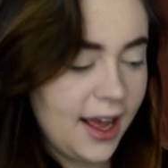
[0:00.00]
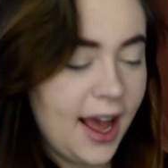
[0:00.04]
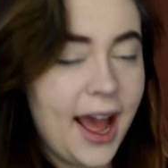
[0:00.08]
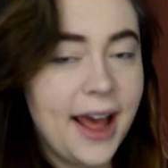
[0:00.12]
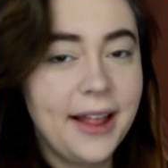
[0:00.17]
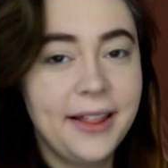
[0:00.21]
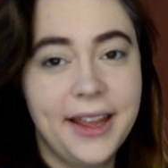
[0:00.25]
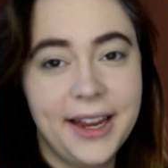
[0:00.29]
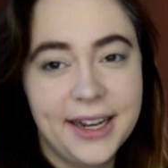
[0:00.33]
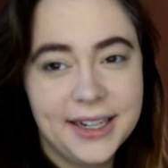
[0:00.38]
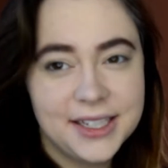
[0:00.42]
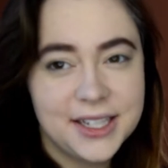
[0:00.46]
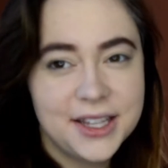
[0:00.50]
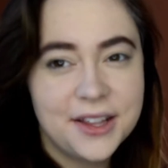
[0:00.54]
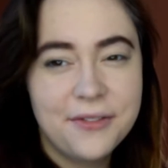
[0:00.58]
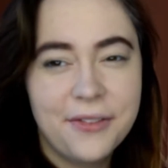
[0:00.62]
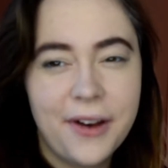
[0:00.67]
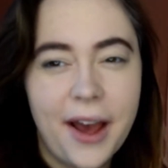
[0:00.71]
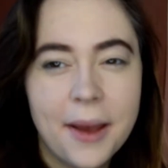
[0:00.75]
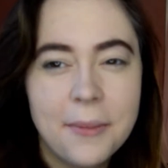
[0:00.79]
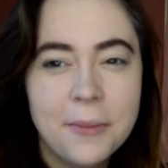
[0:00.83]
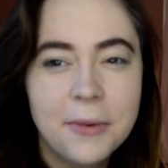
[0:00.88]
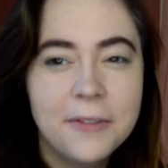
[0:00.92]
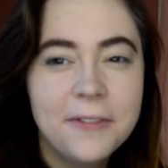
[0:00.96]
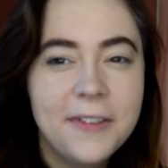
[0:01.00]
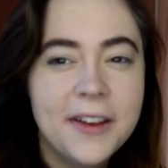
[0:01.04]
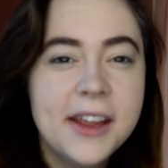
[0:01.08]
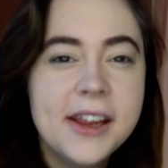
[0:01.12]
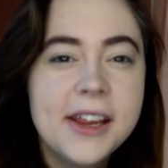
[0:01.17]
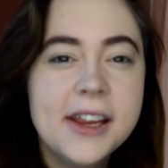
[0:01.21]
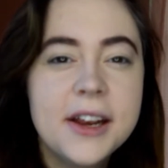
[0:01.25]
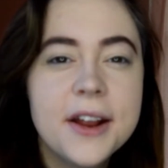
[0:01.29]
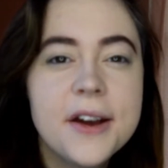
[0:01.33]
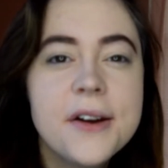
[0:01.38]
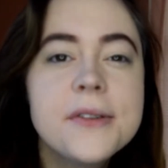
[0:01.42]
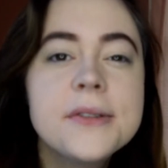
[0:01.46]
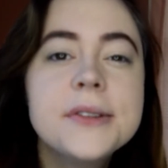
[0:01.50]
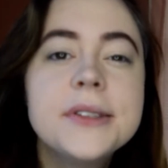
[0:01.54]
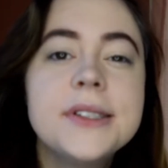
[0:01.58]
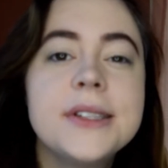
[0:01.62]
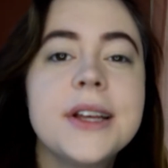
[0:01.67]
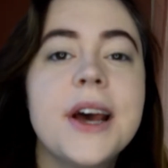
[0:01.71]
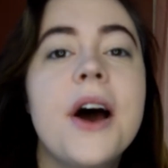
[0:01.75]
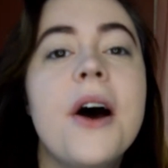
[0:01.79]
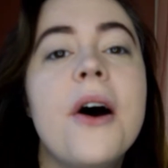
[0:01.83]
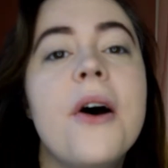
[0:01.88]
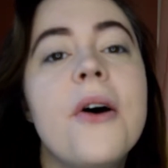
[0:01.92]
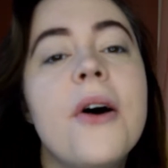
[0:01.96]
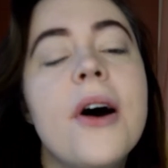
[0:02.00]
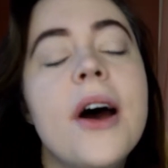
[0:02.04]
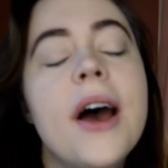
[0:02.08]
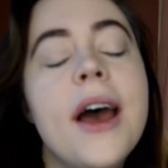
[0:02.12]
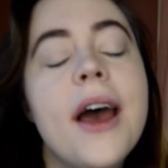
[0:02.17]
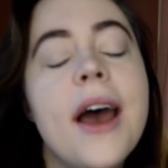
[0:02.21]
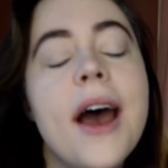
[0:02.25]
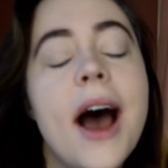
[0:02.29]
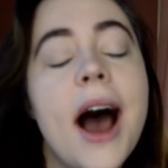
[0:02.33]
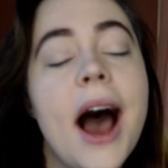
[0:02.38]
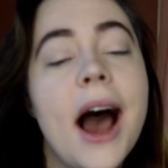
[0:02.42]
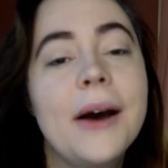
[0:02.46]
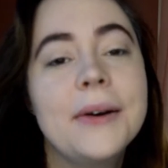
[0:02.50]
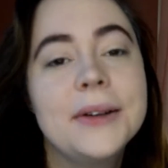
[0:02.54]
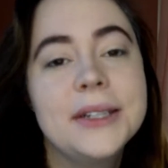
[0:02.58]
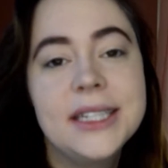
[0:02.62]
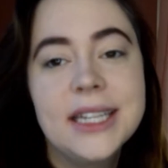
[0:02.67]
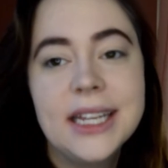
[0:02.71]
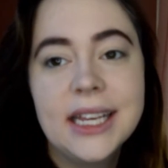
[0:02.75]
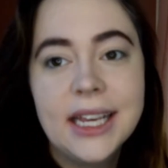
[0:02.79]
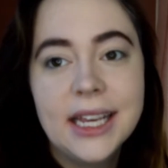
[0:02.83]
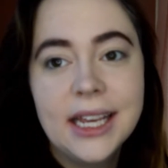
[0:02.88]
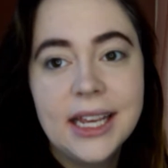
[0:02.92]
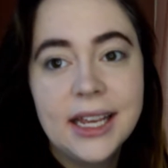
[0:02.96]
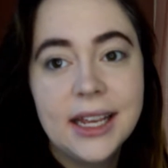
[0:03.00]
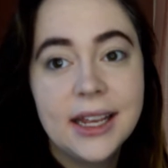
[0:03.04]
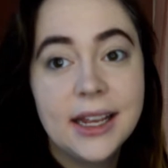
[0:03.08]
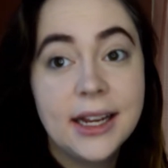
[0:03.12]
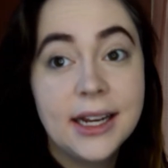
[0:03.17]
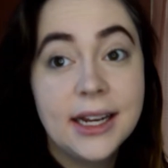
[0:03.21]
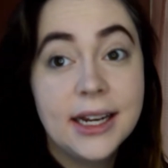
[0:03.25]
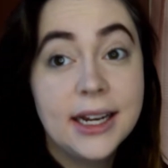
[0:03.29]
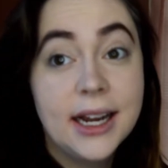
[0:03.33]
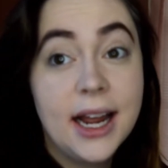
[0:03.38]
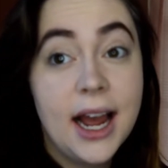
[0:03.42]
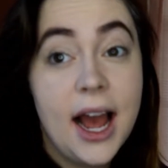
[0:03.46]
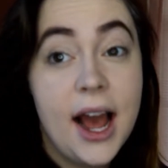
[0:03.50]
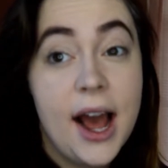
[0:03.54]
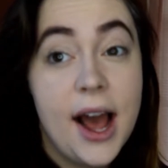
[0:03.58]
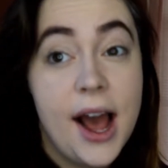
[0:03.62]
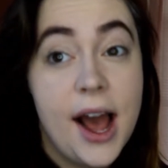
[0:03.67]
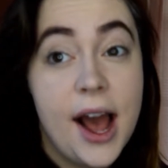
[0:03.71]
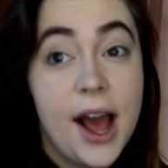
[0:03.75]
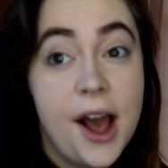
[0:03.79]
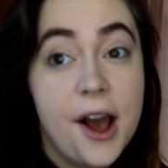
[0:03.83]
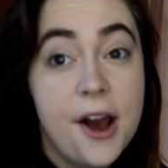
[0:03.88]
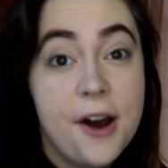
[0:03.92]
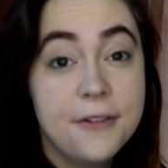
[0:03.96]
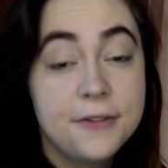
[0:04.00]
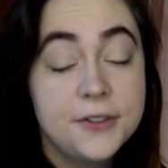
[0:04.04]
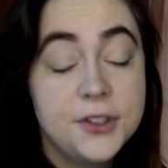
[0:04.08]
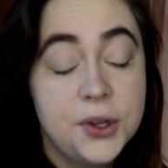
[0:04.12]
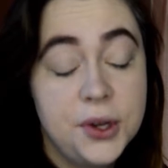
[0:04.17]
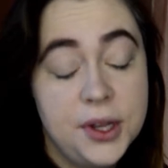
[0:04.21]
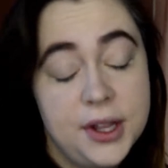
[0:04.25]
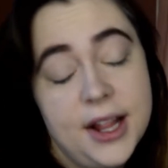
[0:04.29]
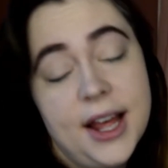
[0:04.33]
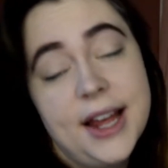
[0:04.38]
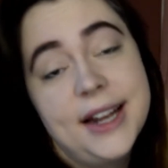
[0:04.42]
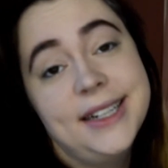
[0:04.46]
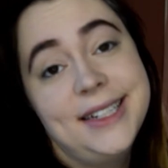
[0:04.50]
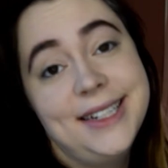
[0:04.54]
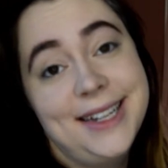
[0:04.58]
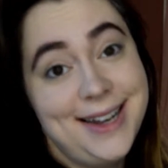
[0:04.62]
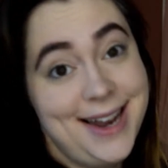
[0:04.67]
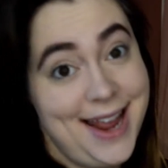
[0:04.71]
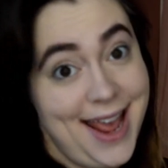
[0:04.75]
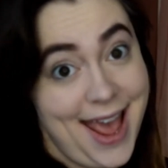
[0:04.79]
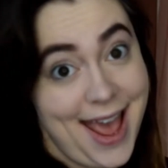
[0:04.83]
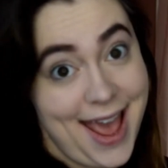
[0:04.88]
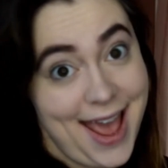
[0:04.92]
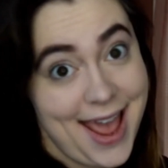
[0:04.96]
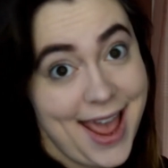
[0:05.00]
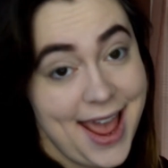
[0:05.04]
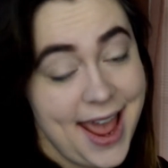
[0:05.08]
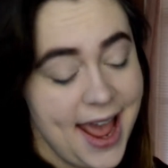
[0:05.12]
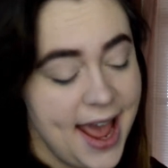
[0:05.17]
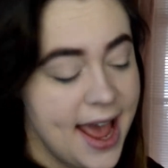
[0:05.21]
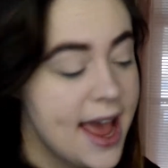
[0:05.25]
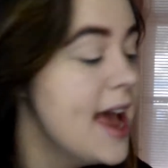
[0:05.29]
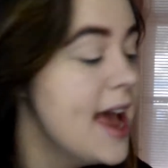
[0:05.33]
I liked the vibe of it, you know? So I was thinking of doing that today.